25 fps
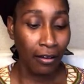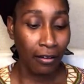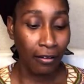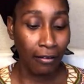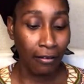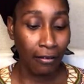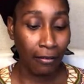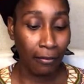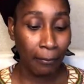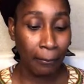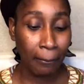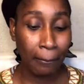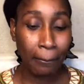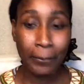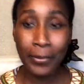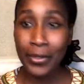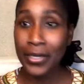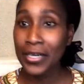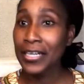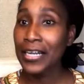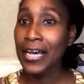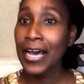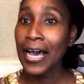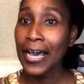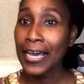
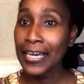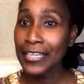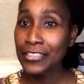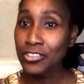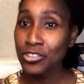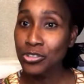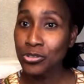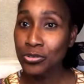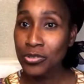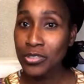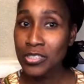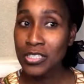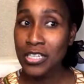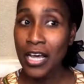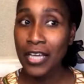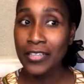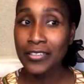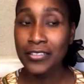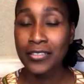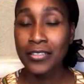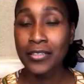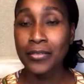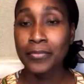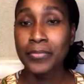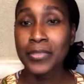But I choose
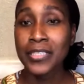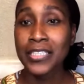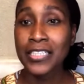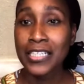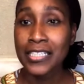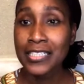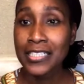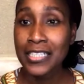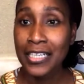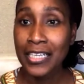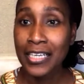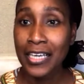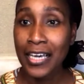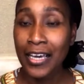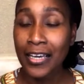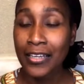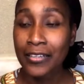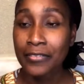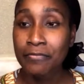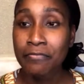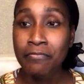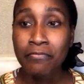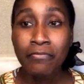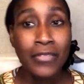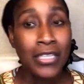not to because,
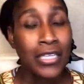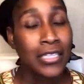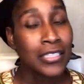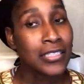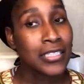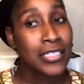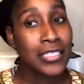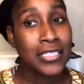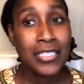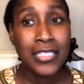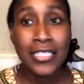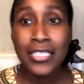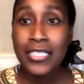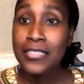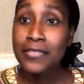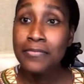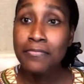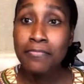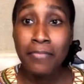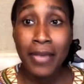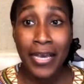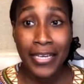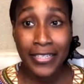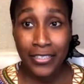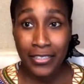again, this is
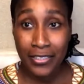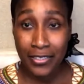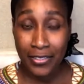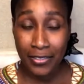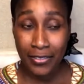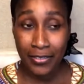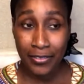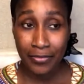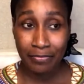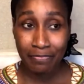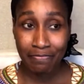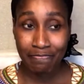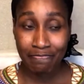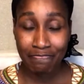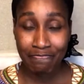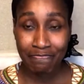medicine.